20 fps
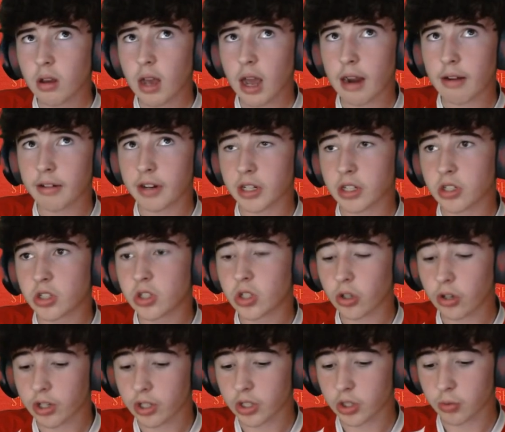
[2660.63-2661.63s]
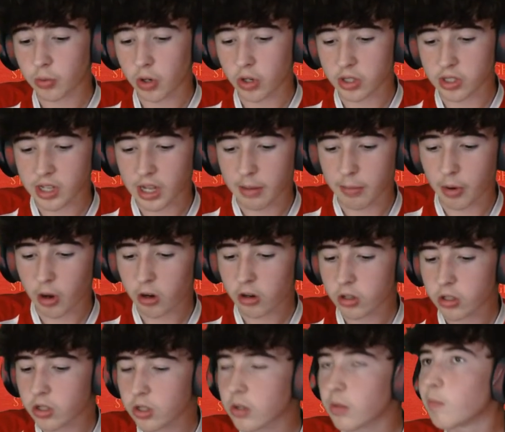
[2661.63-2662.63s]
Harrogate's took it towards their
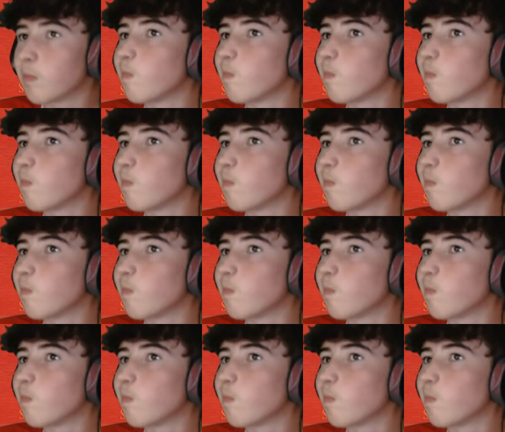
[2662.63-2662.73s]
box.